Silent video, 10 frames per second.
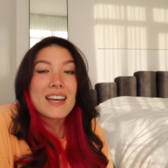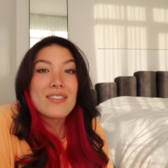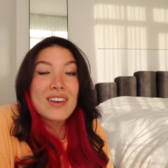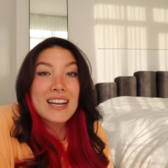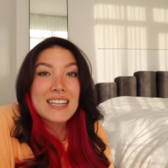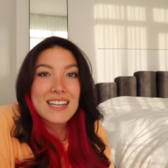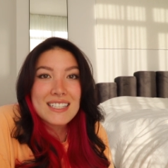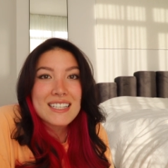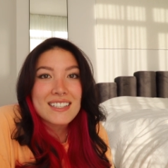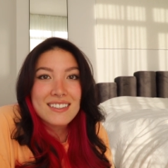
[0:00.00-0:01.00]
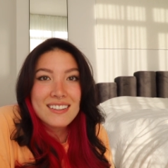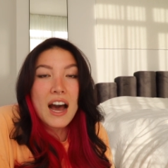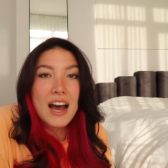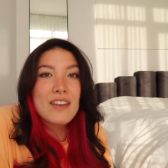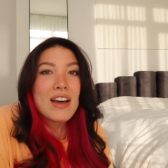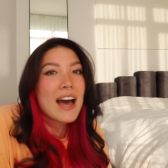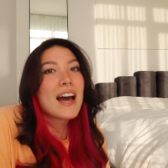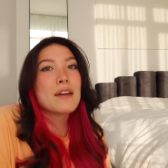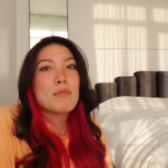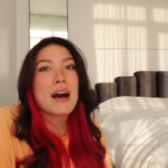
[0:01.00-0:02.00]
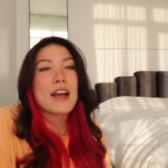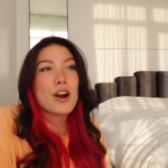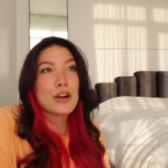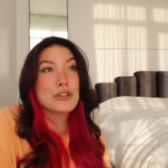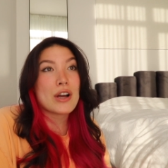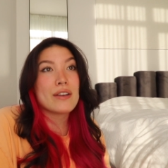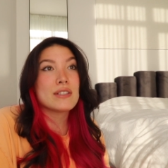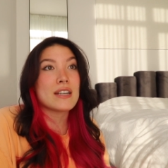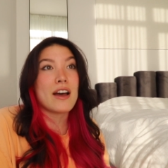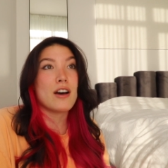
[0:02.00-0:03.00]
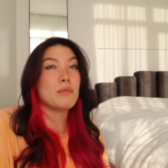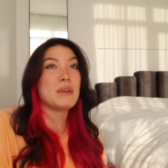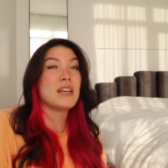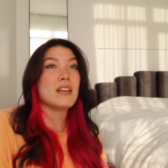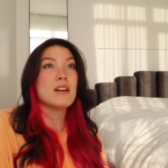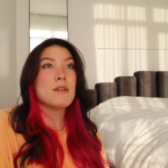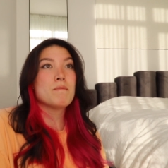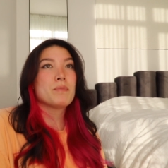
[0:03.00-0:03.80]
It fucking doesn't. I've had my hard drives die on me,